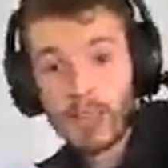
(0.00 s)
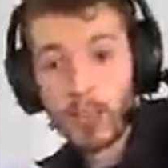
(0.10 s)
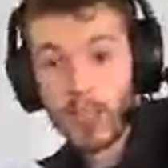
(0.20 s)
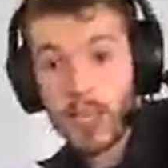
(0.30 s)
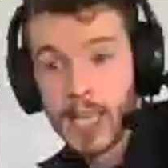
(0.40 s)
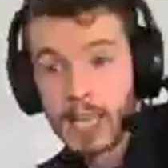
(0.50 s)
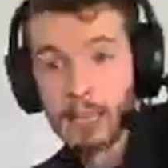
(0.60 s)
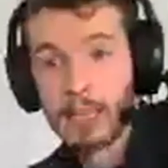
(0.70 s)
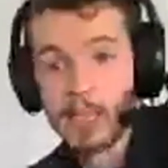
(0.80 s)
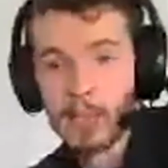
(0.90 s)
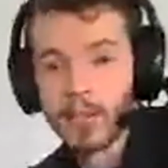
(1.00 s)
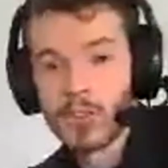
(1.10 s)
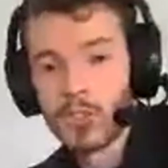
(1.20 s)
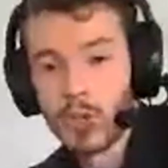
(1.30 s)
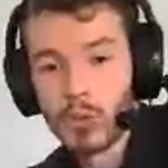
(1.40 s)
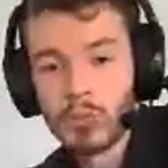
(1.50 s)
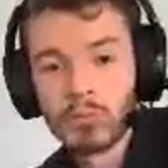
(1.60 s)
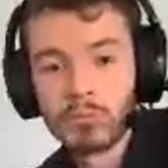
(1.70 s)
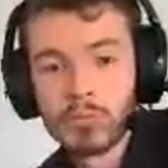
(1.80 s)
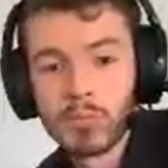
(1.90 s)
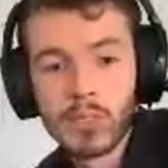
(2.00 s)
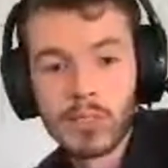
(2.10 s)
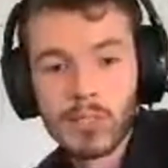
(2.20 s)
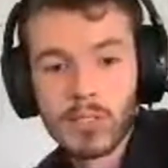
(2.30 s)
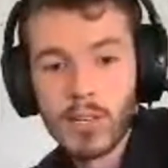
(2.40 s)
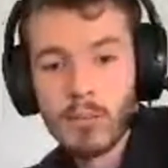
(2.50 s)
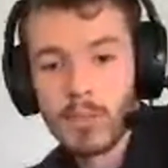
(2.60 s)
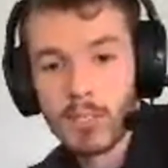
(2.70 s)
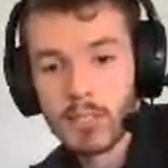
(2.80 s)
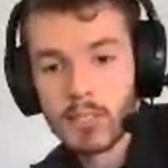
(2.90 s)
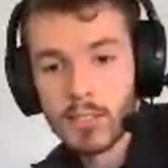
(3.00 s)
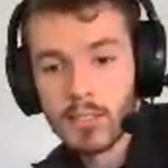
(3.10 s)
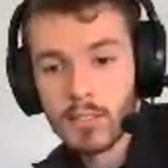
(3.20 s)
Okay, so determiners,